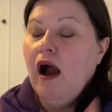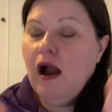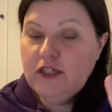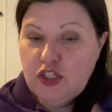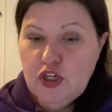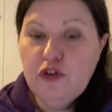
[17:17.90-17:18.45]
I
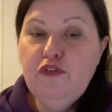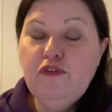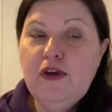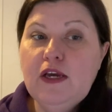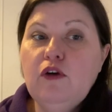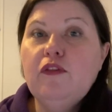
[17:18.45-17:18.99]
do
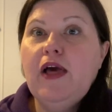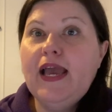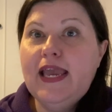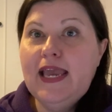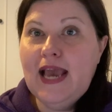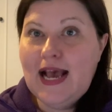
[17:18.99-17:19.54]
feel that
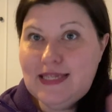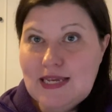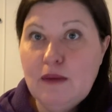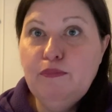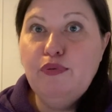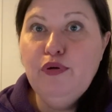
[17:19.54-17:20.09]
it has
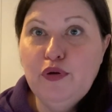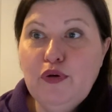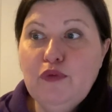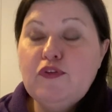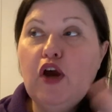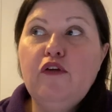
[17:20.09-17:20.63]

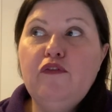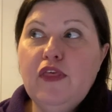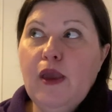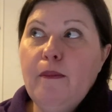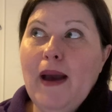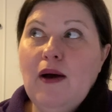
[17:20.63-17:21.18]
improved over the
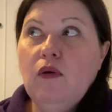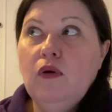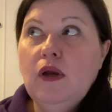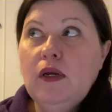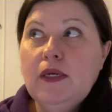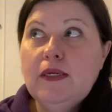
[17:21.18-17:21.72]
about
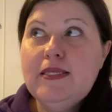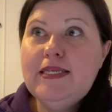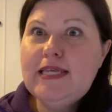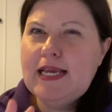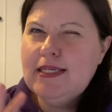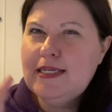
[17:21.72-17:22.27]

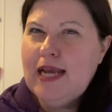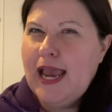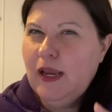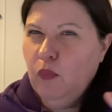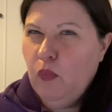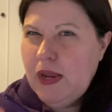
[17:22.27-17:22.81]
six to
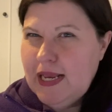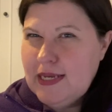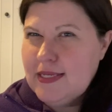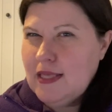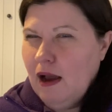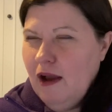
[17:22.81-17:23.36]
eight
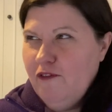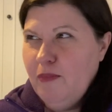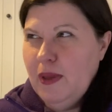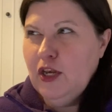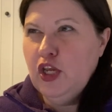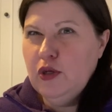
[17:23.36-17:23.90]
weeks that I've
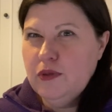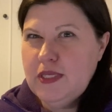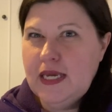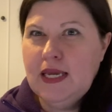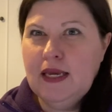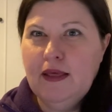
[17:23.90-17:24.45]
been
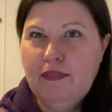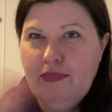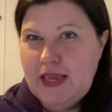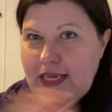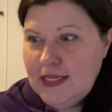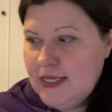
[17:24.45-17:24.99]
using
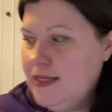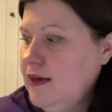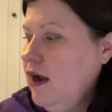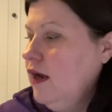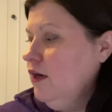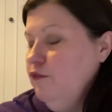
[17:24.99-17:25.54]
this
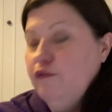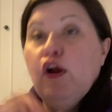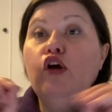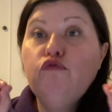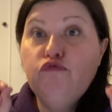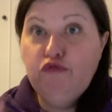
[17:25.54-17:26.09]
kind of
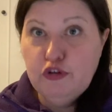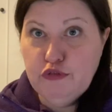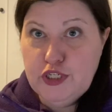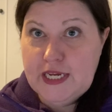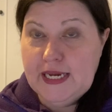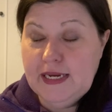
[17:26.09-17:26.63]

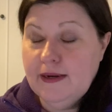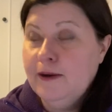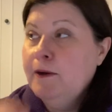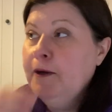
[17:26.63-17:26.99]
routine.